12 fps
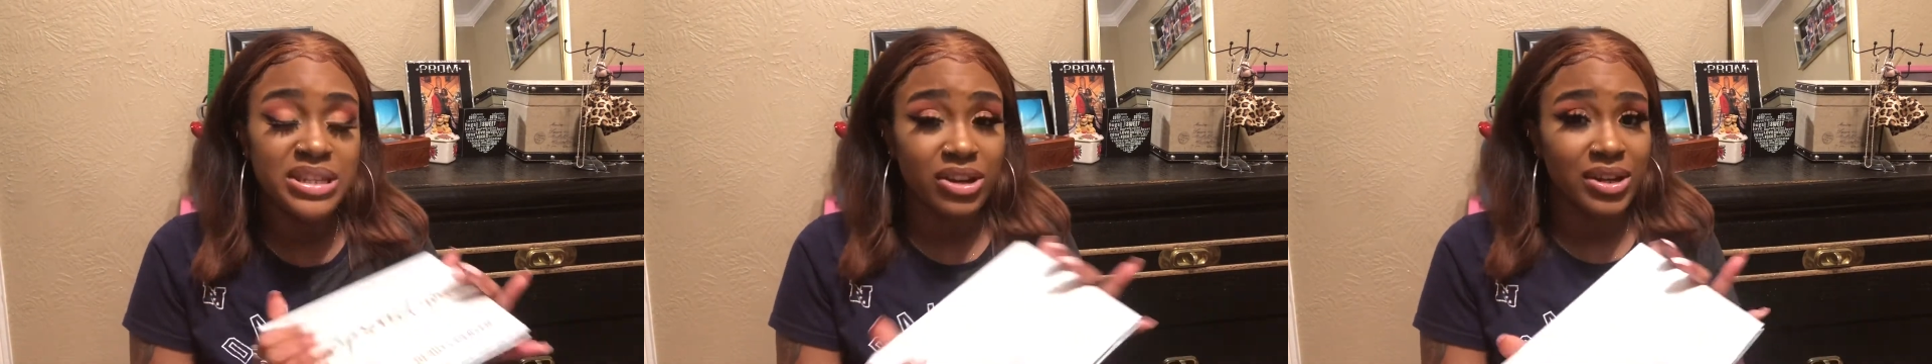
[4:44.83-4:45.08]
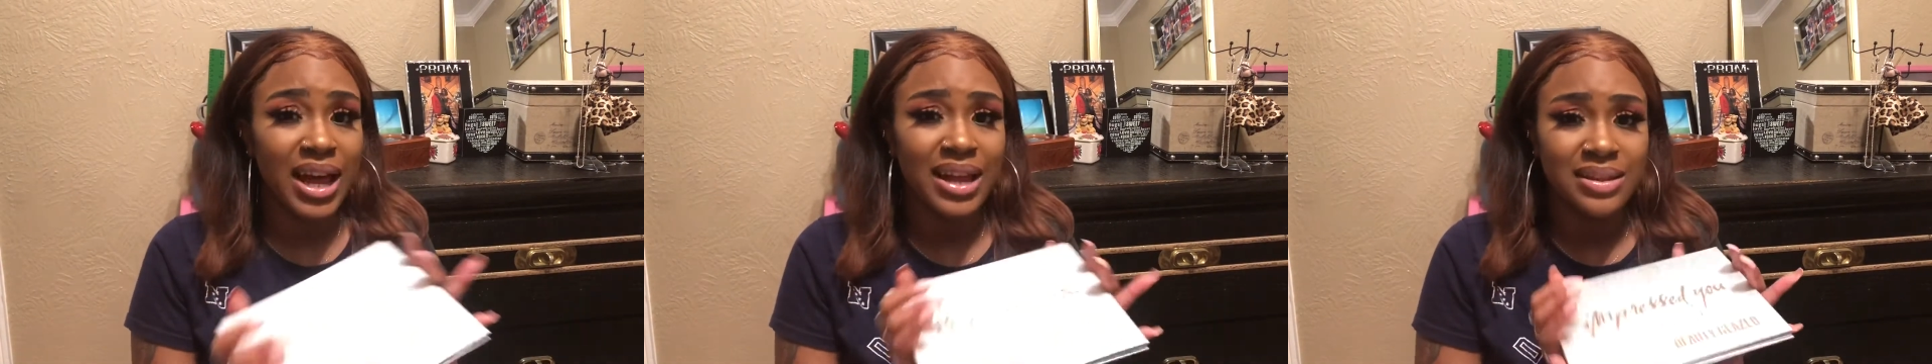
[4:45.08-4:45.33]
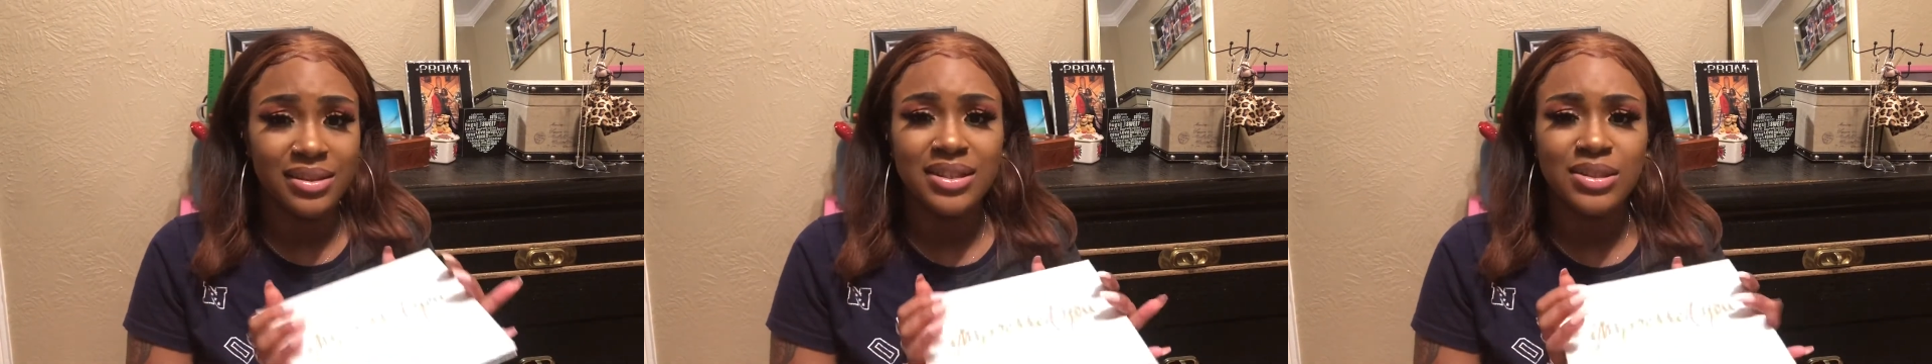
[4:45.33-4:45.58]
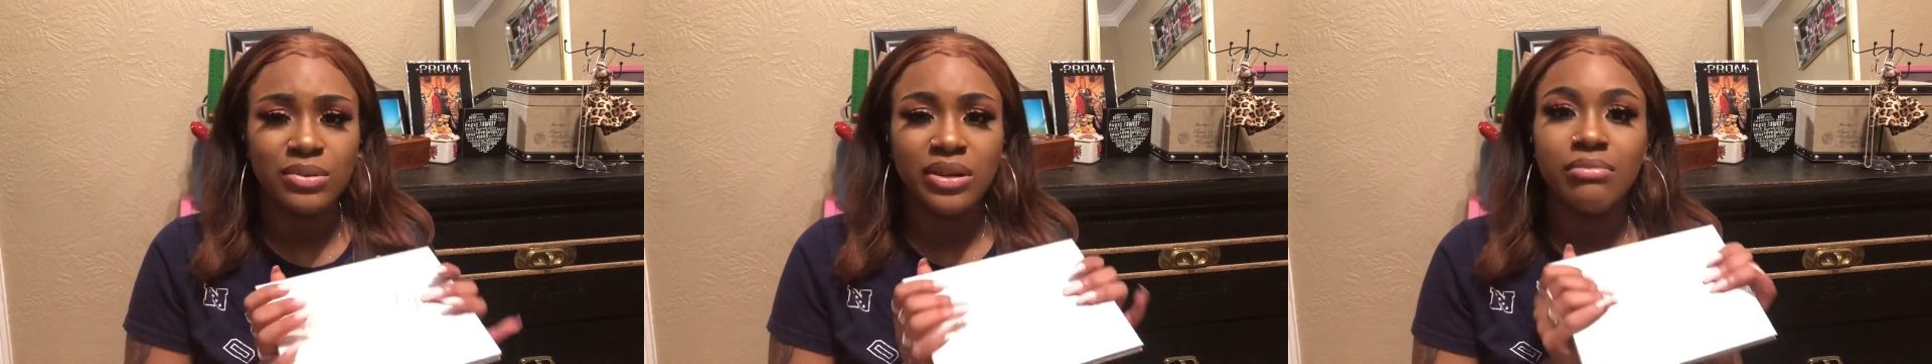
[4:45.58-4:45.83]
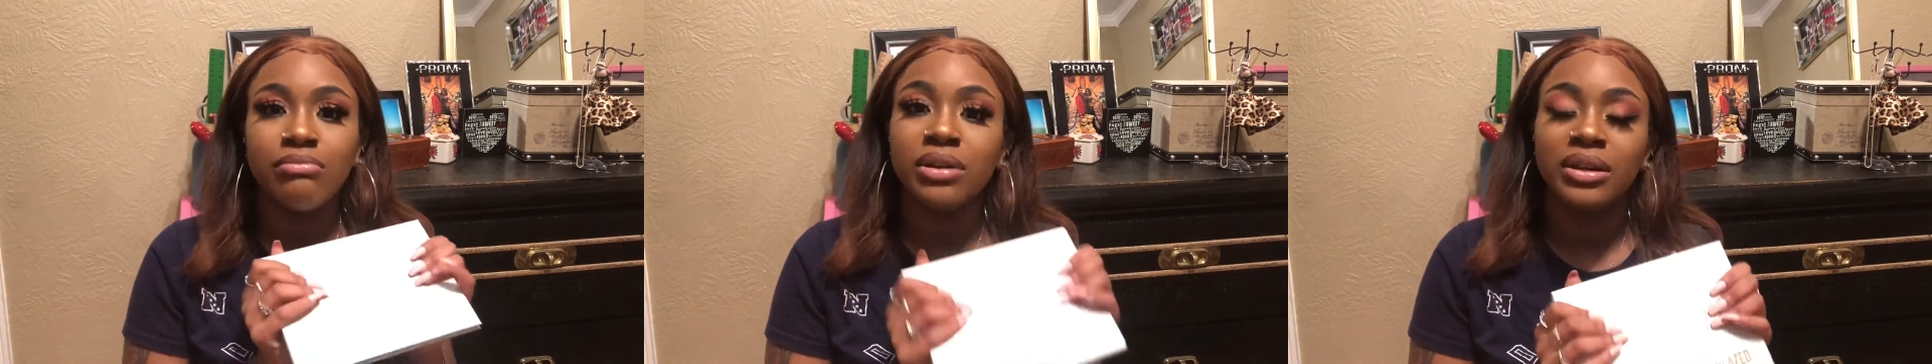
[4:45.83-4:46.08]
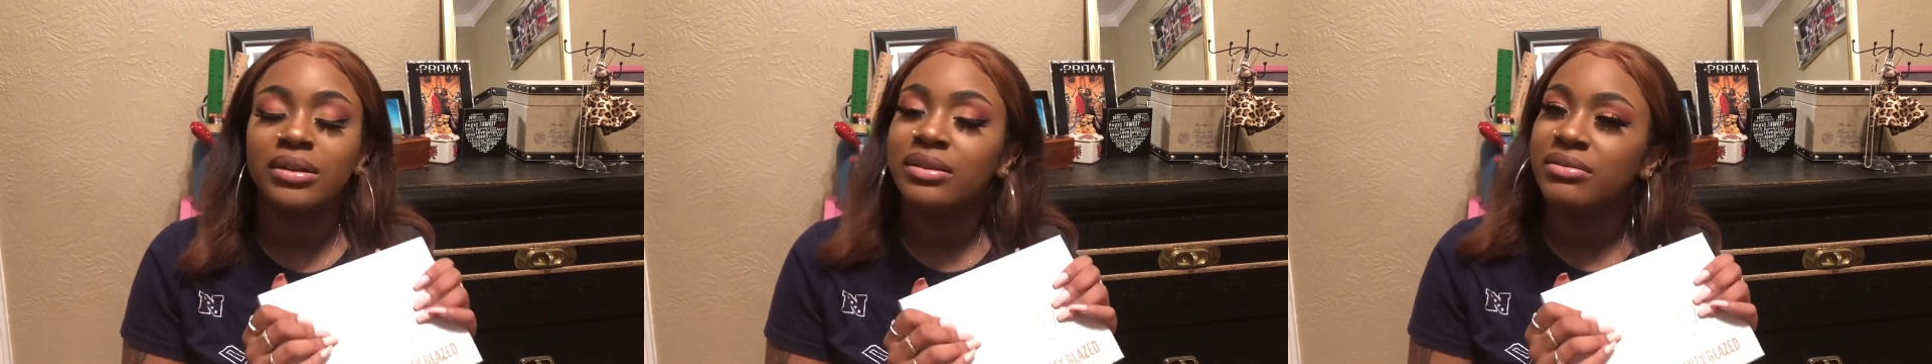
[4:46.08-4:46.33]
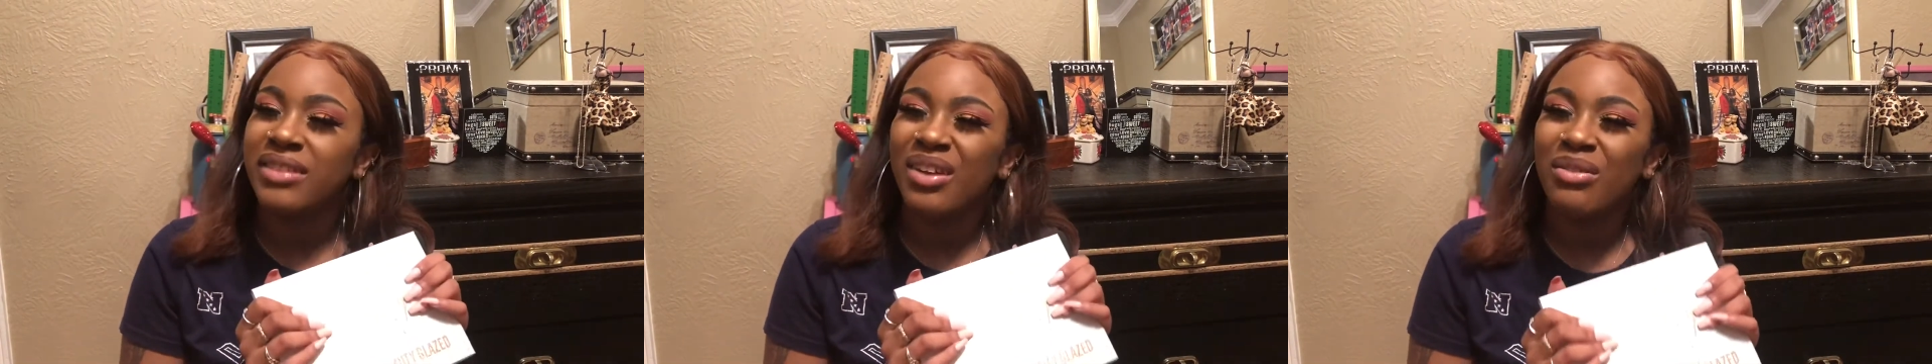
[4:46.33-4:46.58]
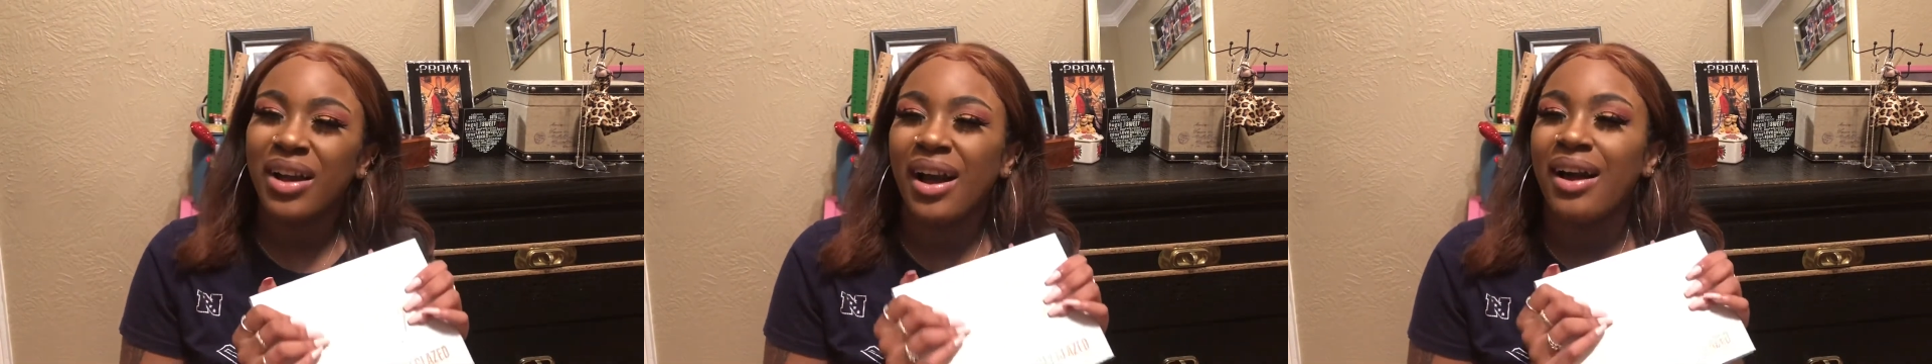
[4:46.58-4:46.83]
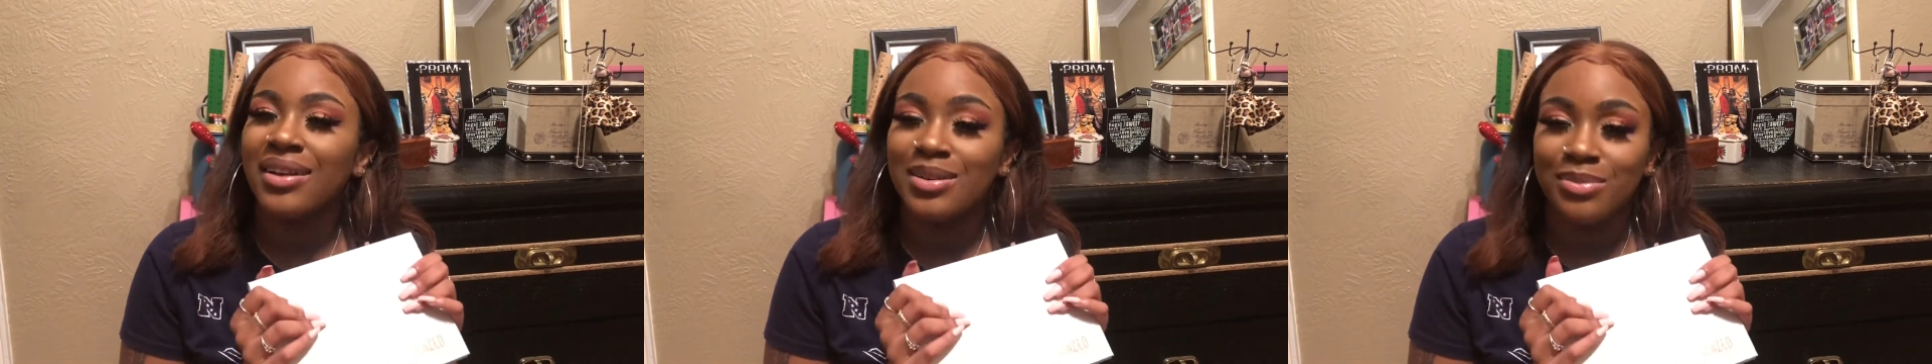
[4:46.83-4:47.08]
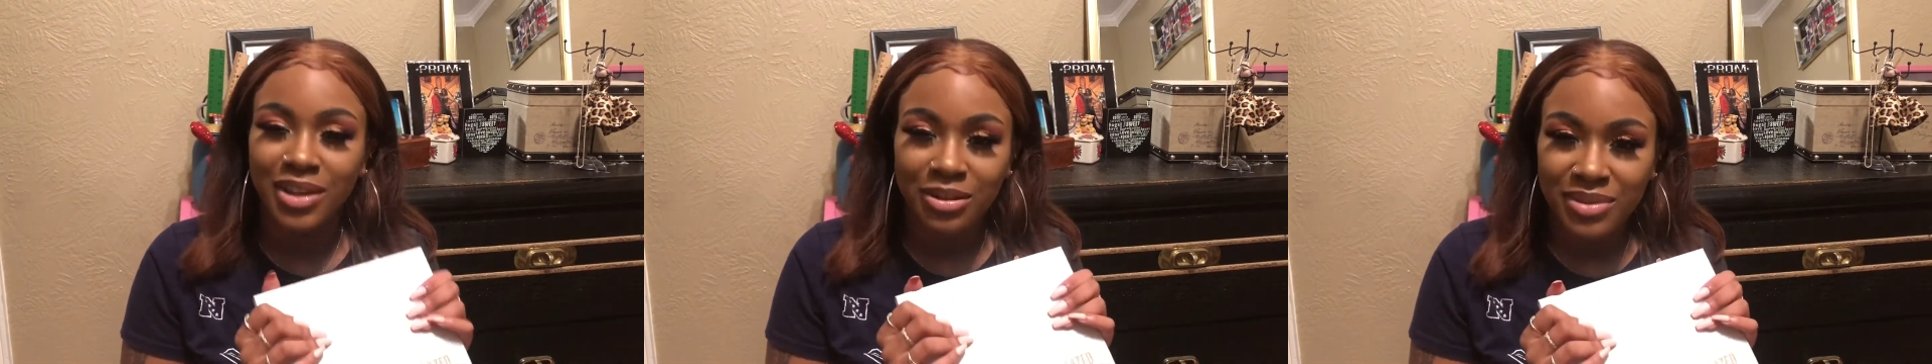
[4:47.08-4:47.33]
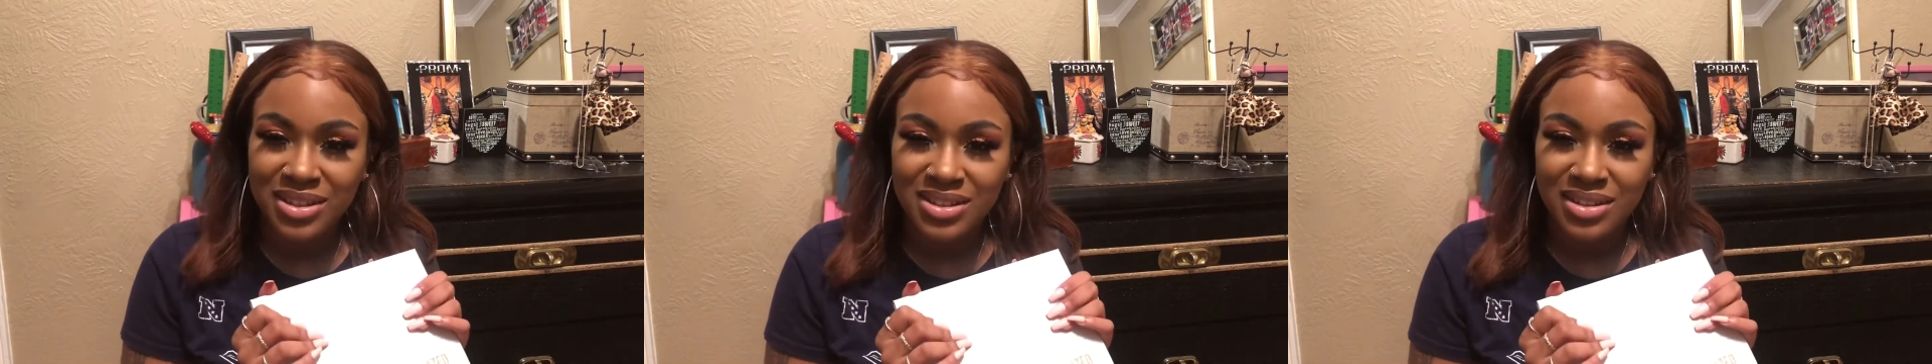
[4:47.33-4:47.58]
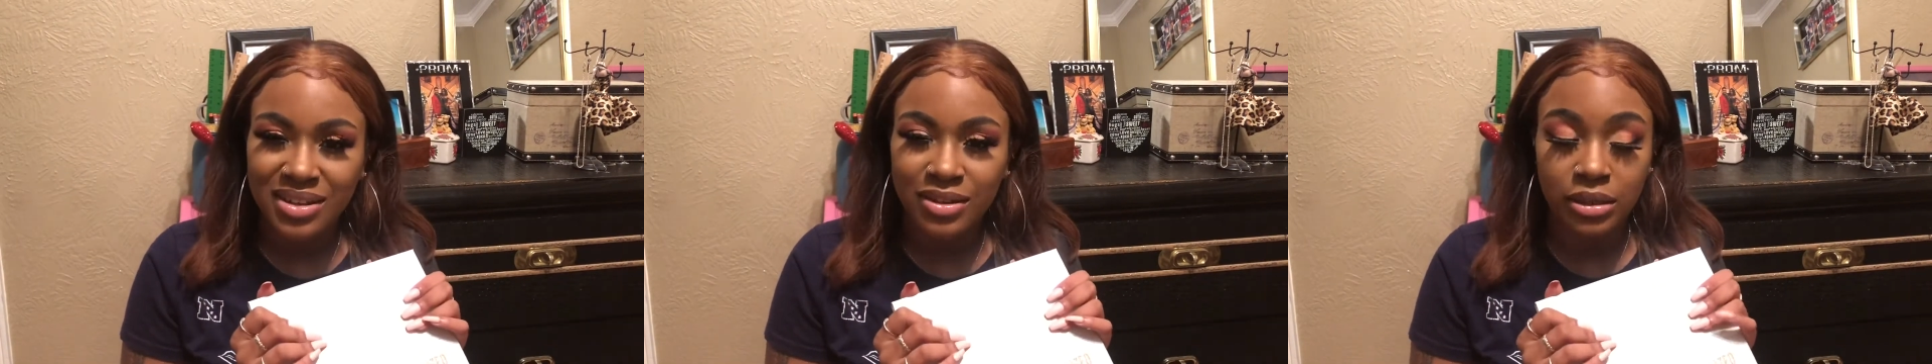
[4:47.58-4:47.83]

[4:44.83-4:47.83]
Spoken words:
they're not this one, but they were kind of pigmented,